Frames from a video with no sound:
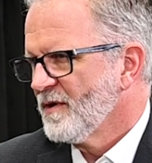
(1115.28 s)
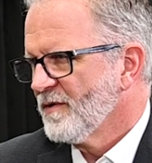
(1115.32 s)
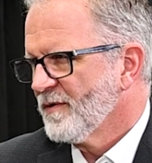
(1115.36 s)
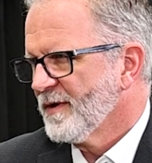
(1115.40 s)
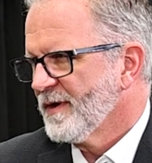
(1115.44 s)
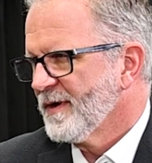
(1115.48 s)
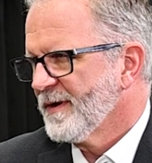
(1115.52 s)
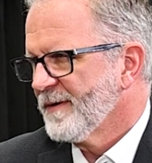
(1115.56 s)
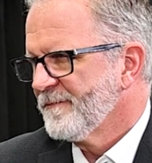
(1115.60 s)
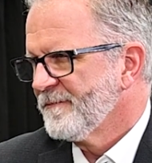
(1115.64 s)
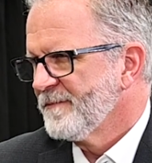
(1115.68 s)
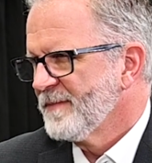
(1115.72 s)

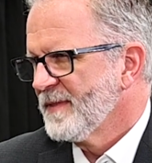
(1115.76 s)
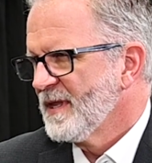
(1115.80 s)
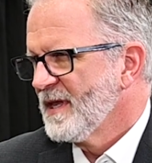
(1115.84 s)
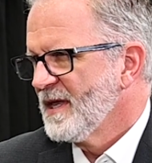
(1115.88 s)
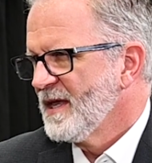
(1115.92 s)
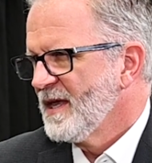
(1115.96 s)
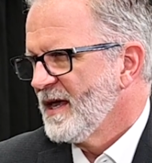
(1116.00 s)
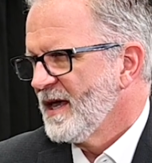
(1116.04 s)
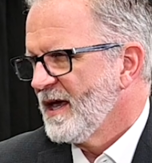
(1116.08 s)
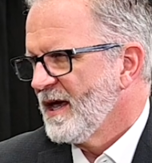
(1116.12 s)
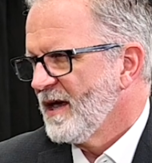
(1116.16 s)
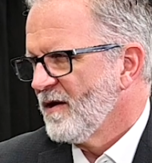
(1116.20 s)
Okay.
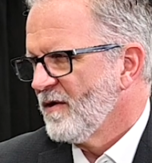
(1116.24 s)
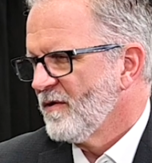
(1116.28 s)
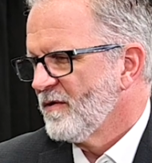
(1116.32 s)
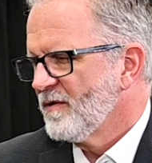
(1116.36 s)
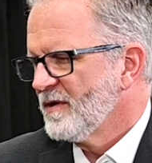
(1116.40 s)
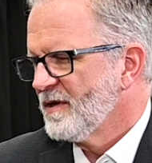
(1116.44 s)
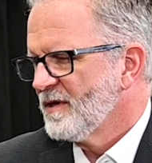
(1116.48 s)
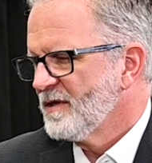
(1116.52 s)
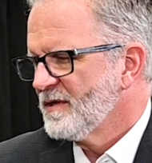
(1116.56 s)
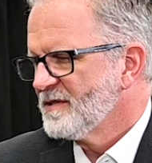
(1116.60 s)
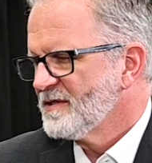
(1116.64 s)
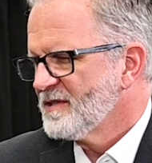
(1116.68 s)

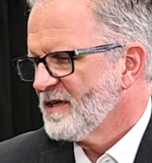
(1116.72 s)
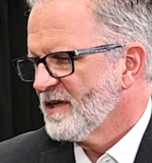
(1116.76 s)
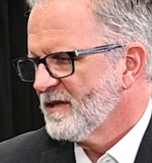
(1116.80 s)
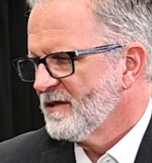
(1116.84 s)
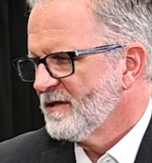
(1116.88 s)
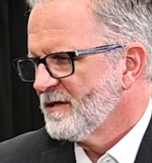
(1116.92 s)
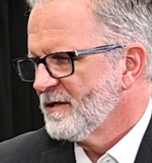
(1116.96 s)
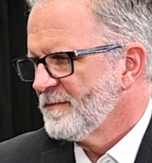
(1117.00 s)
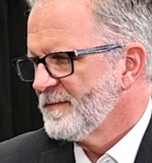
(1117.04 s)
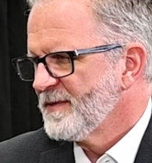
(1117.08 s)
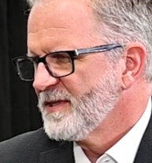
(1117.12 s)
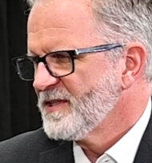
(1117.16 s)
And talk
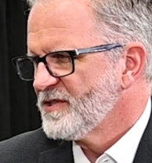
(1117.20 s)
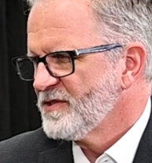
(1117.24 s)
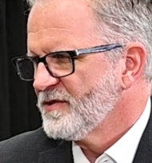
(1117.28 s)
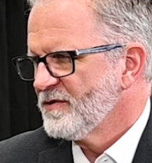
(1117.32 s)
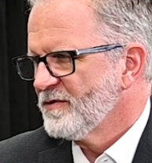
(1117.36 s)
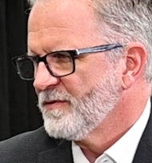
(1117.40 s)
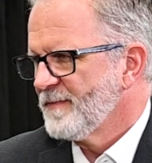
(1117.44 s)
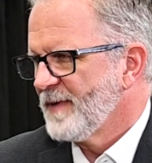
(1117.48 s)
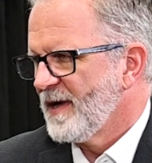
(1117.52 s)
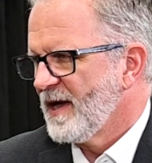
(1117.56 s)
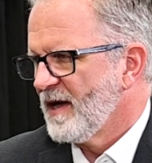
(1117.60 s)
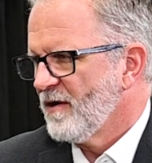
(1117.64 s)
a little bit
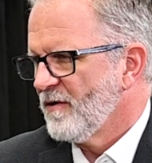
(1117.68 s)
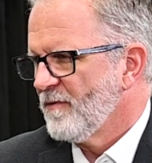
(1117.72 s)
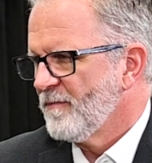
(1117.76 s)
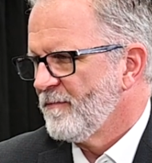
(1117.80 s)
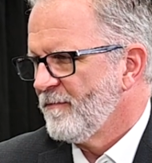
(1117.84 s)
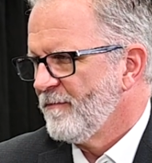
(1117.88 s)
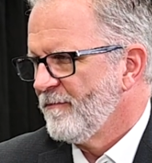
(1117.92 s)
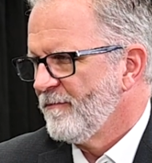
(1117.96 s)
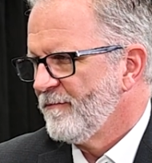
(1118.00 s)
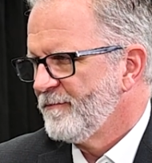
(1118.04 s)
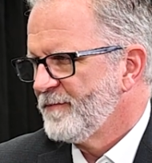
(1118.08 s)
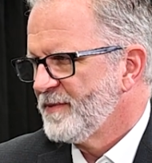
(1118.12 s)
too
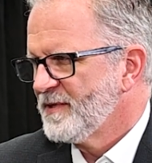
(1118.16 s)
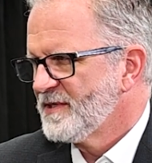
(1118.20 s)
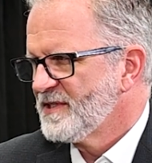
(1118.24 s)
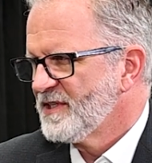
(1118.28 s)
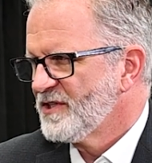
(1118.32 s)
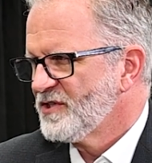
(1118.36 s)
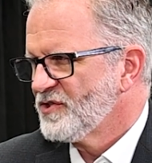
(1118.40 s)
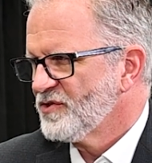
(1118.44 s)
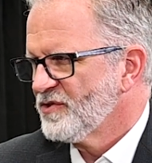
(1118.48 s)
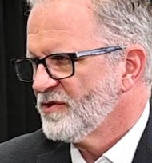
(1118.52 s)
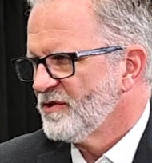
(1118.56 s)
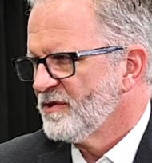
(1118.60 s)
about
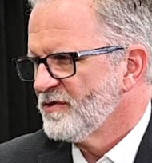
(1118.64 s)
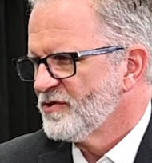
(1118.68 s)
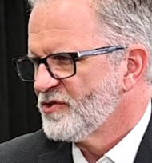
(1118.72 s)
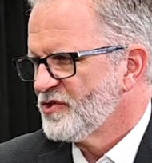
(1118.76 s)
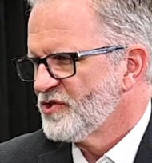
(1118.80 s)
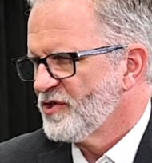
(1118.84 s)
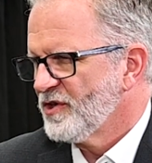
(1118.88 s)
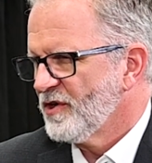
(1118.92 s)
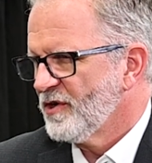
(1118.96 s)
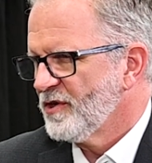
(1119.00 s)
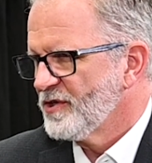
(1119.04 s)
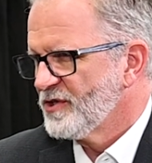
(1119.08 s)
potential
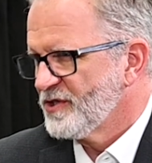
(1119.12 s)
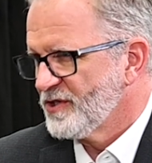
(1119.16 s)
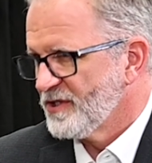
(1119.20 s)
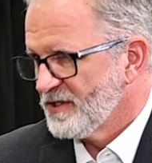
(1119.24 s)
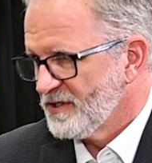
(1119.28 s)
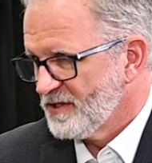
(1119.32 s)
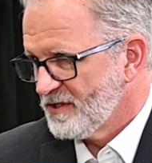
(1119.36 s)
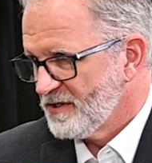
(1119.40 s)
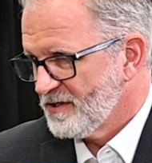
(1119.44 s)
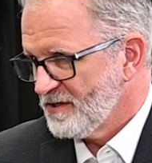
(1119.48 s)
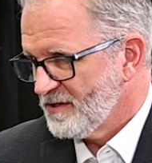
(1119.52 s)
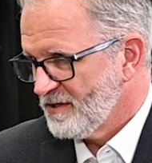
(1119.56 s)

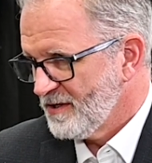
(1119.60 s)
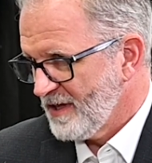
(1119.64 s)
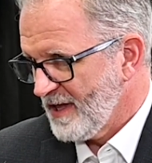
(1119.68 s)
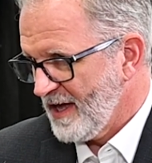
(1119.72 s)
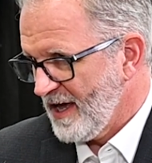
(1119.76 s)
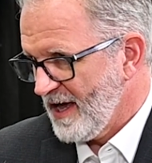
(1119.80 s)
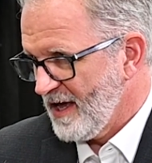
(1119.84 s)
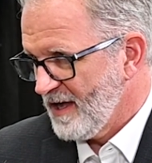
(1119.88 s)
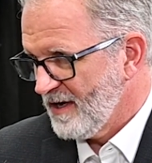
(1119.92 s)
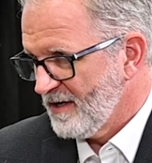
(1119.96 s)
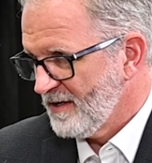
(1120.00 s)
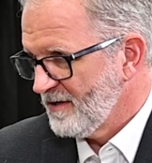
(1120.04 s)
charges
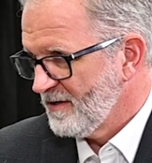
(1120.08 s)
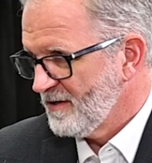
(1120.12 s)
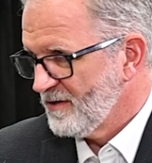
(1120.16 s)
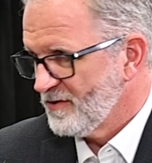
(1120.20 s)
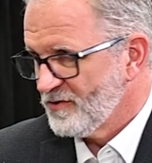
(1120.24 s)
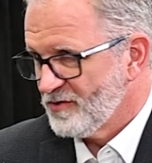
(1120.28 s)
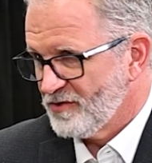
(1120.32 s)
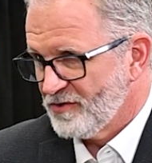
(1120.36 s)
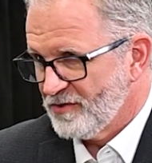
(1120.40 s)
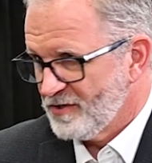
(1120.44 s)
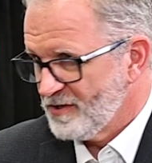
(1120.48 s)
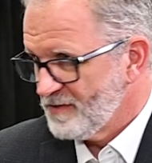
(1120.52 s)
that,
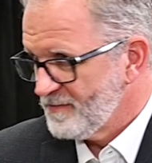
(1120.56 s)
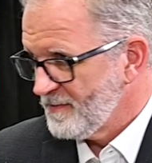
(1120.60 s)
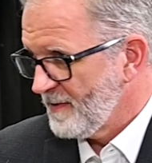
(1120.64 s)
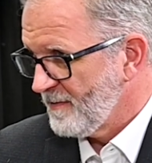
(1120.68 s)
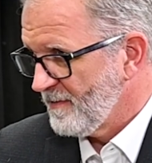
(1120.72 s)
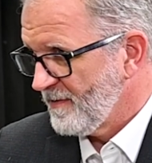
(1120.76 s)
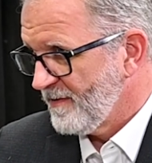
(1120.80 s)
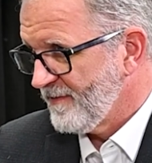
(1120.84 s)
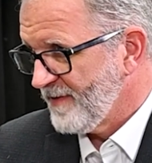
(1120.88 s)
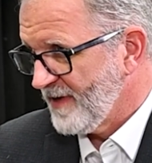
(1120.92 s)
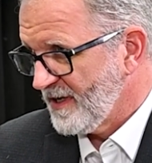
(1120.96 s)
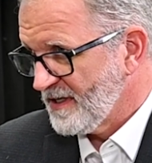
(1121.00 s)
students may
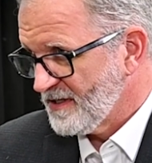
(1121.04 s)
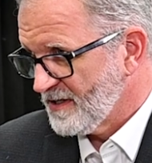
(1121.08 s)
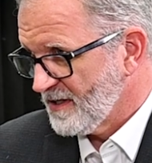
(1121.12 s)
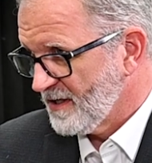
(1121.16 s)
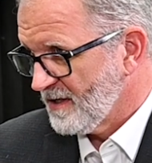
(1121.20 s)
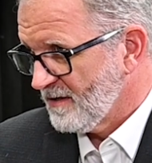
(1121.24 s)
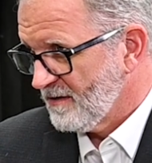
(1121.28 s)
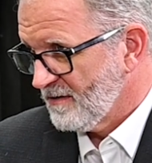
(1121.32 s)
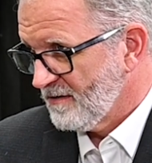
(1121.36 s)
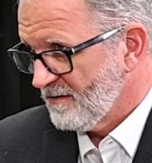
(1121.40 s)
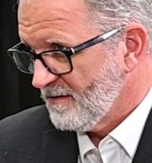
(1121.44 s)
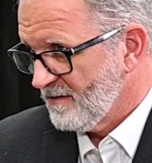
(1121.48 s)
be
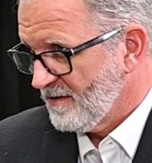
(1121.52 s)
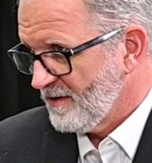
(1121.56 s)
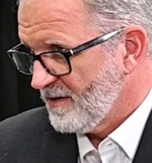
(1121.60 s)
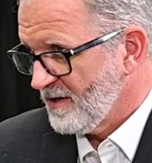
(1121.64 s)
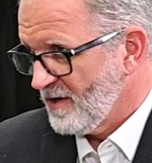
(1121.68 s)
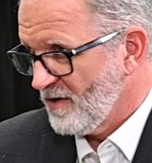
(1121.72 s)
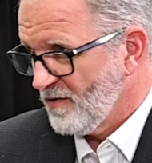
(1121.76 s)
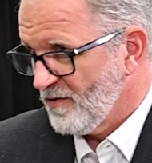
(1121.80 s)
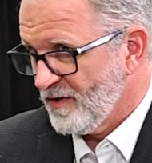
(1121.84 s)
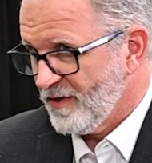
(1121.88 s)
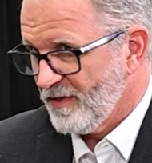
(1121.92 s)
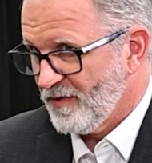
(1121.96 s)
facing,
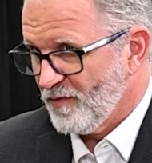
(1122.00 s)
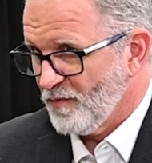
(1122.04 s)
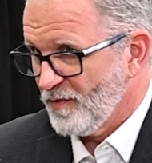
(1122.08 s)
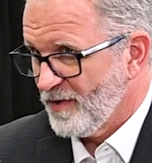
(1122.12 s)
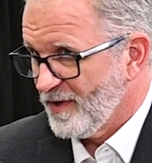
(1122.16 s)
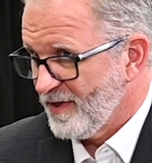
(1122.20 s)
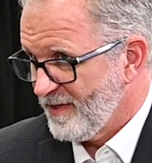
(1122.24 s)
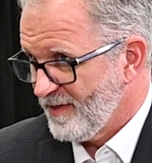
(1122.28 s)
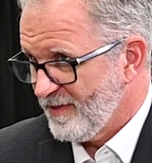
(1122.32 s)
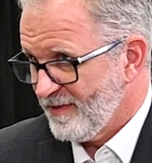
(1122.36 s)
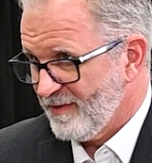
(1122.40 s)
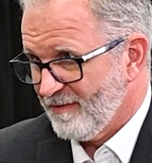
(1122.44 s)

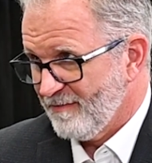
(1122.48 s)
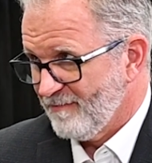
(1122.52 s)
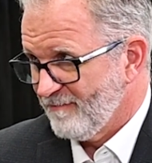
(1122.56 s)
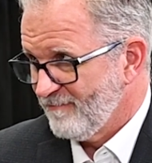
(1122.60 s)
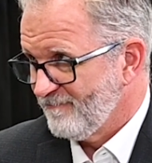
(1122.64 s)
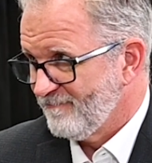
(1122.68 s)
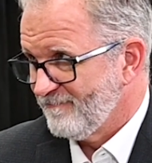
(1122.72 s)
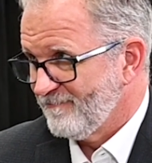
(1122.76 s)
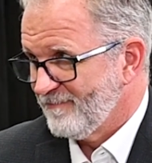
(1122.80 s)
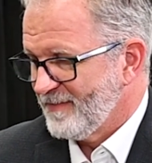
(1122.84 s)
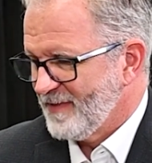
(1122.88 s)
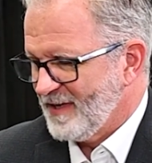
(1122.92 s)
with
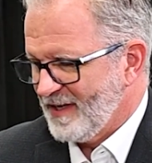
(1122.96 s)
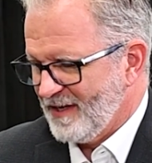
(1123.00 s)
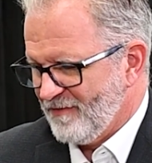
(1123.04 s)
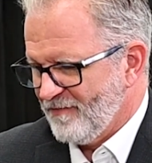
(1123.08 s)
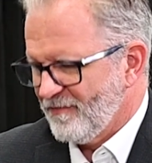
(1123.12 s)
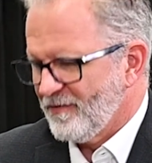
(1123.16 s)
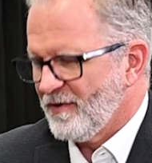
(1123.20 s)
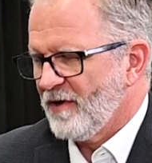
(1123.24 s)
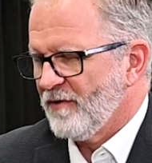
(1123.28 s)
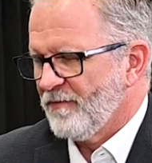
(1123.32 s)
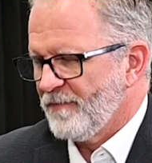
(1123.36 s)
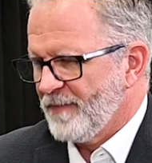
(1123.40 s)

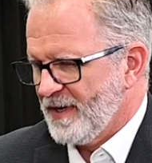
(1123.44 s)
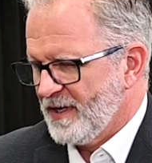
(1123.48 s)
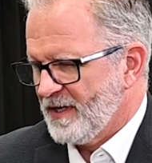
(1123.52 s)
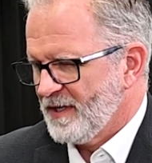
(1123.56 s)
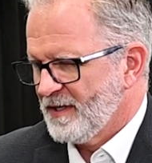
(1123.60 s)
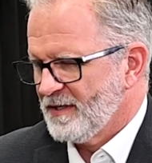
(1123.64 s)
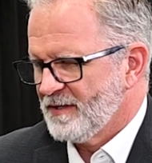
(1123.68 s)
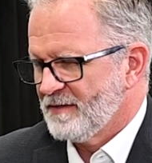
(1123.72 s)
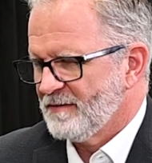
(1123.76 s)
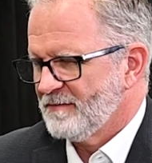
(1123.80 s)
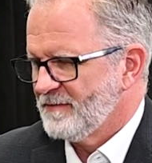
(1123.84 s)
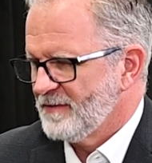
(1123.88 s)

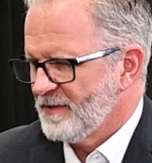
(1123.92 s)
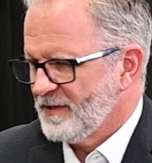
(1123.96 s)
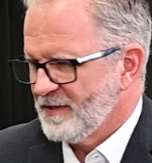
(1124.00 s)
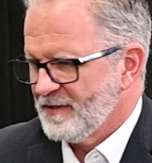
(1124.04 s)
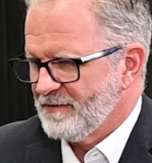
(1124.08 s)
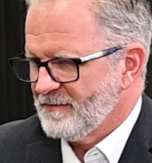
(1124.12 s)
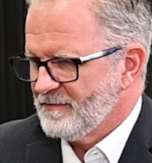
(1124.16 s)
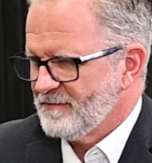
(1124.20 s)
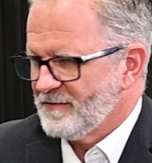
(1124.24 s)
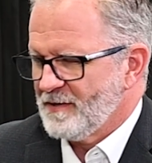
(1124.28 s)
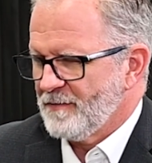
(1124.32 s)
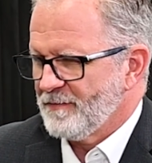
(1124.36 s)
involvement
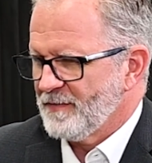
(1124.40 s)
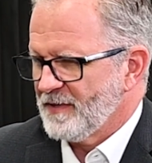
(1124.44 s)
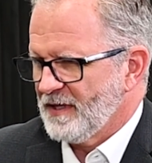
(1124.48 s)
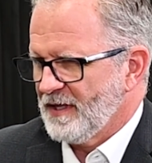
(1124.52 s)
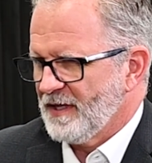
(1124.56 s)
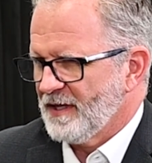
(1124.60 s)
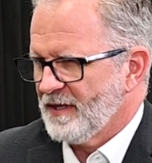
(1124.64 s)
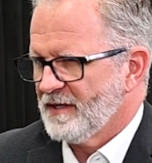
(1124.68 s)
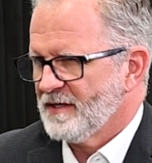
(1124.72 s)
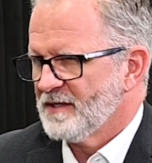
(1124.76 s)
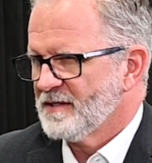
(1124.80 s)
in something like